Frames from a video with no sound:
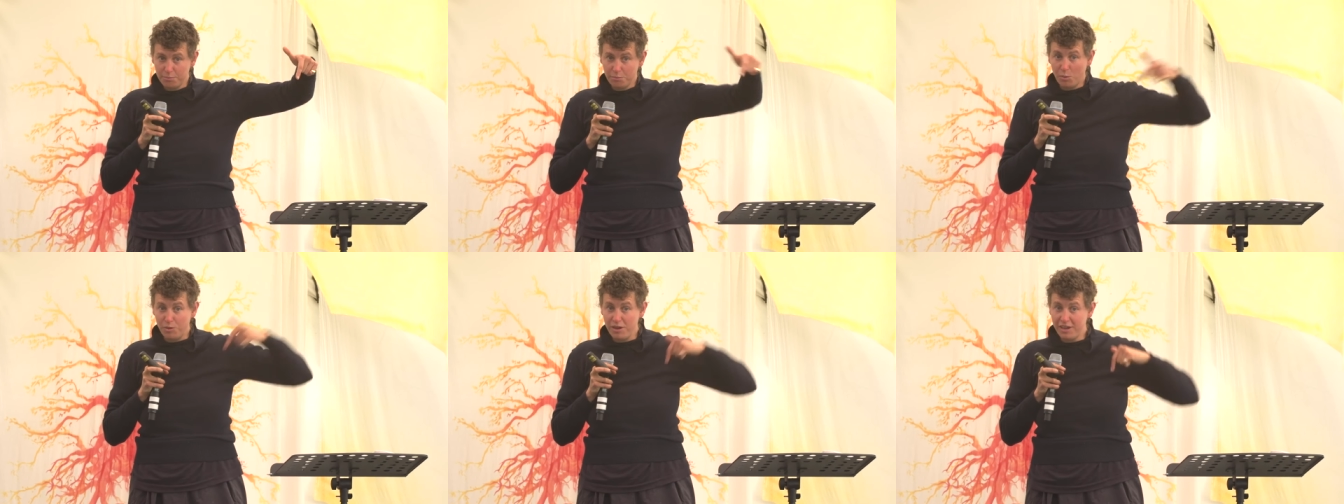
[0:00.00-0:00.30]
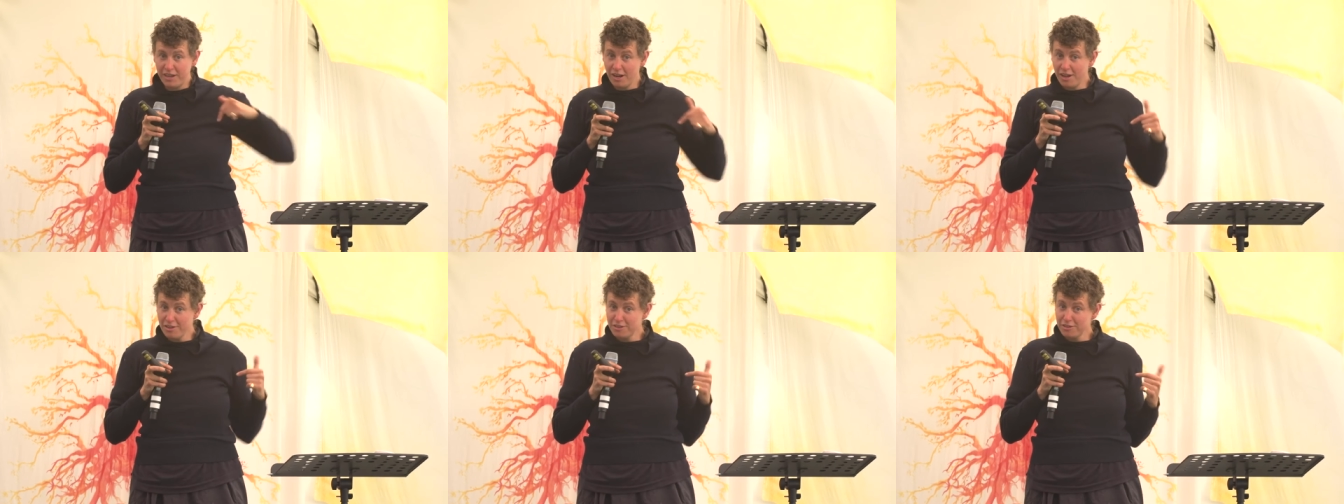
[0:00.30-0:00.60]
but we
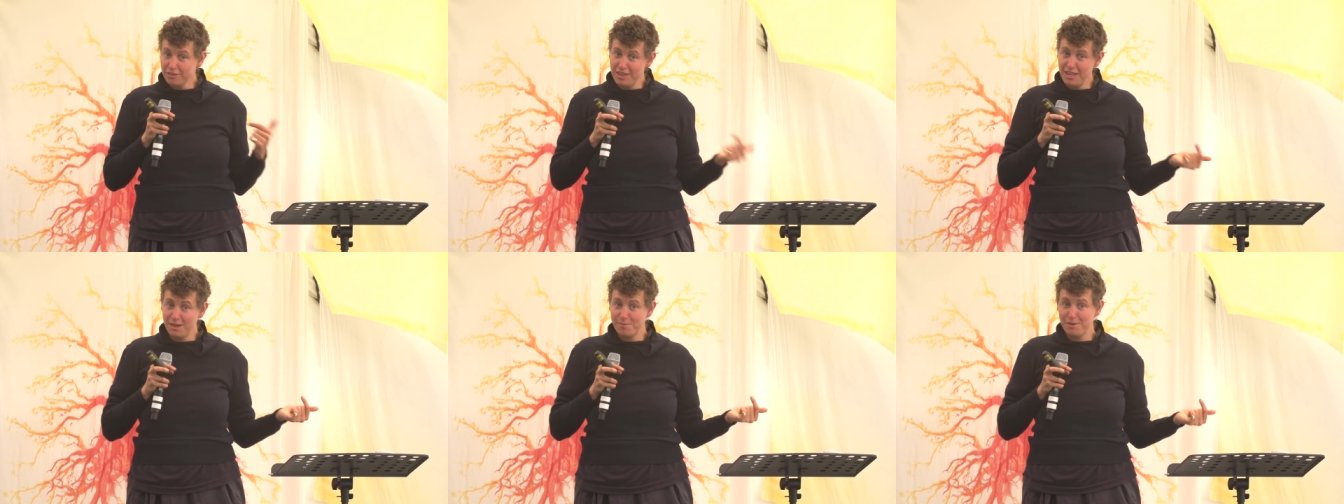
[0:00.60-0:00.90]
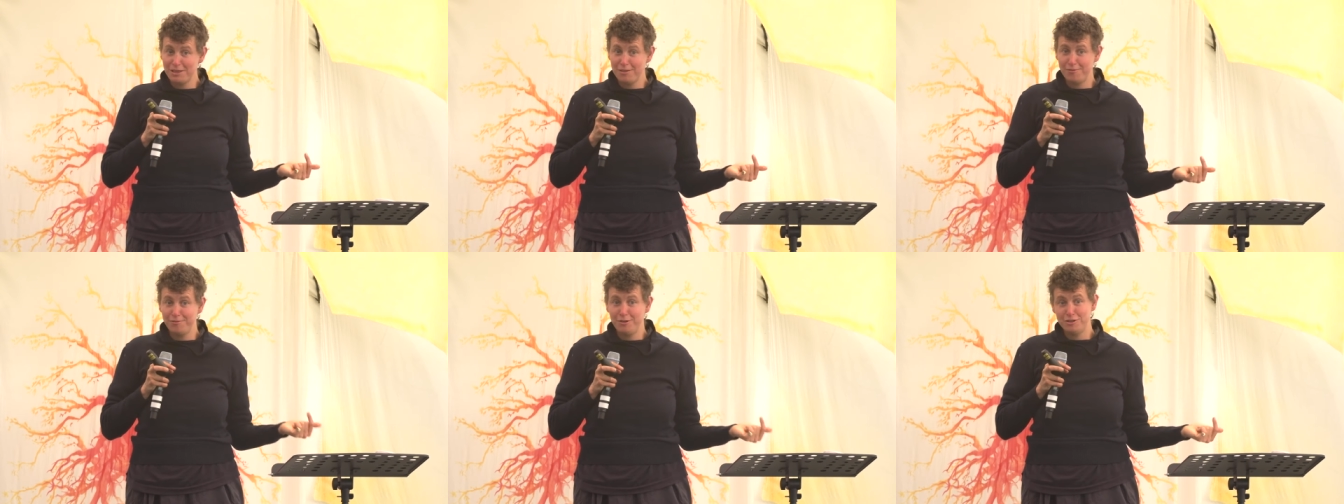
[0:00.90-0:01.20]
can also think
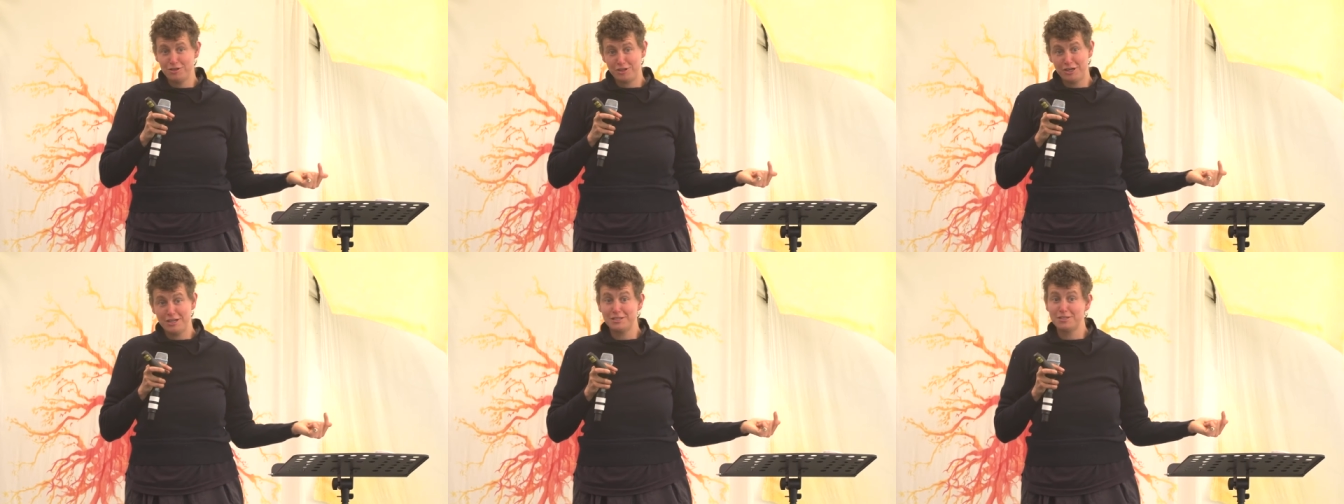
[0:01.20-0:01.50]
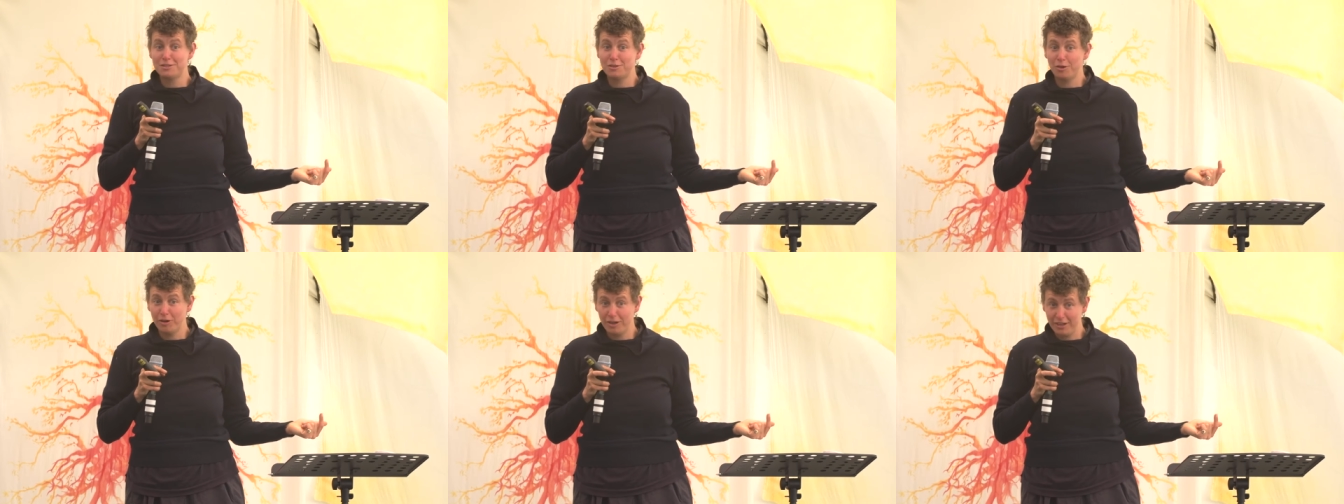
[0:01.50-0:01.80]
about the future
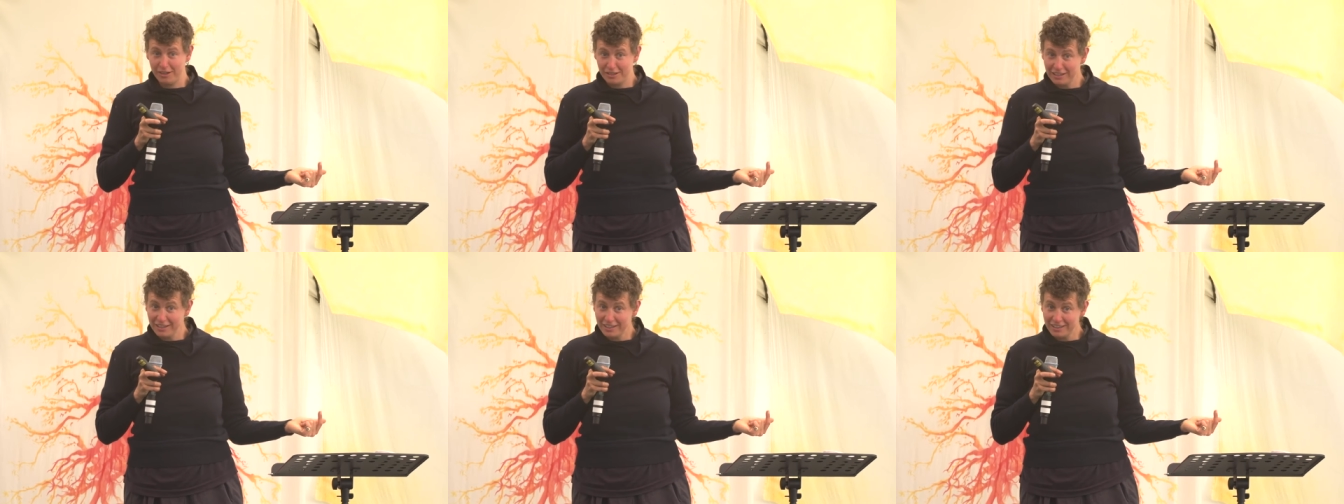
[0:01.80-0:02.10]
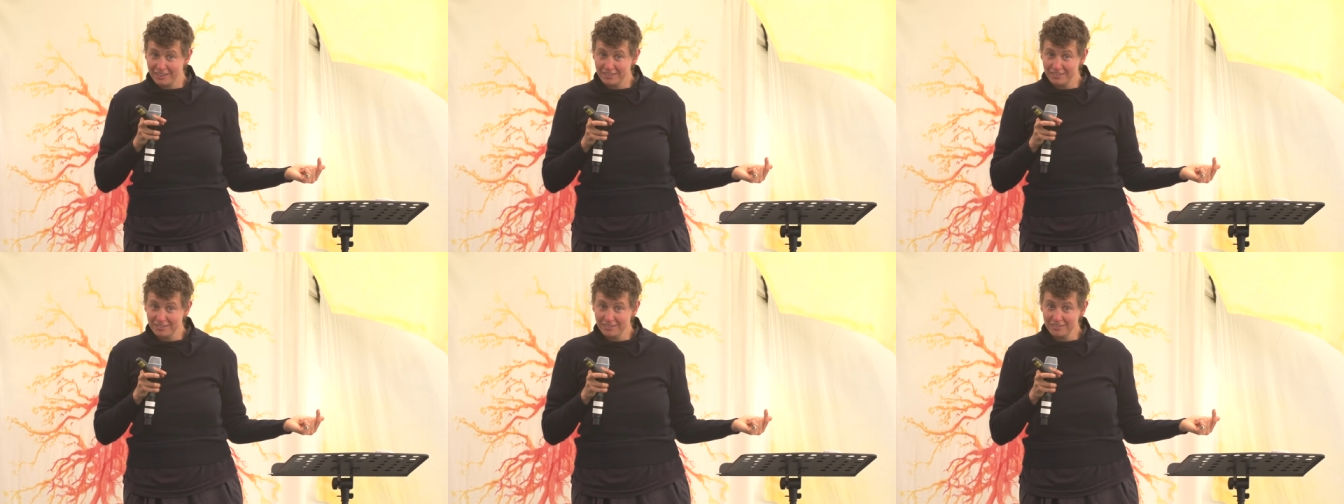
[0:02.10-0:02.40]

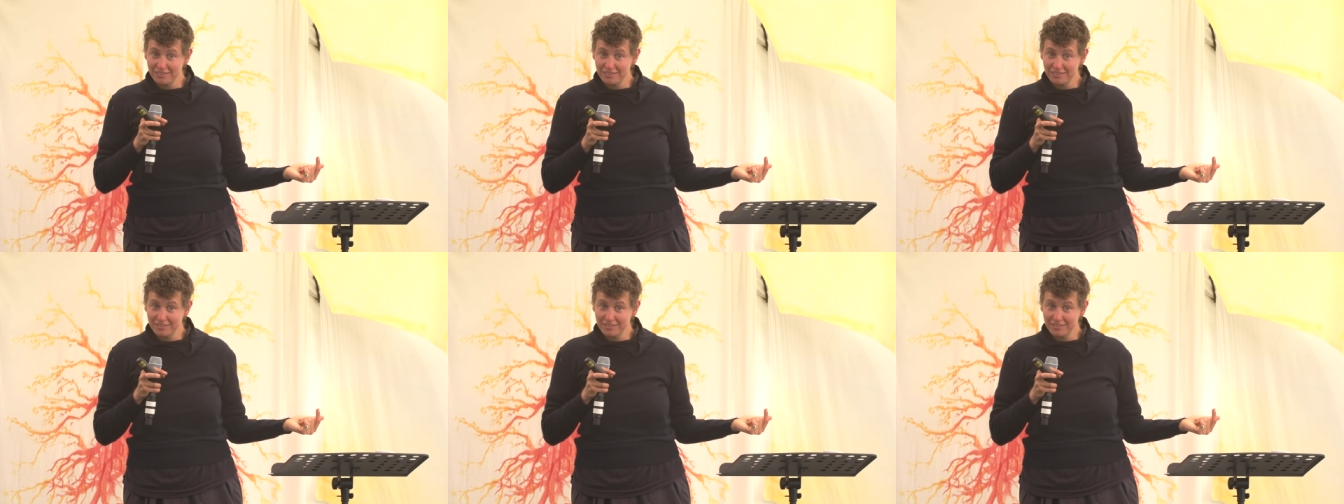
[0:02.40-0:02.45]
historically.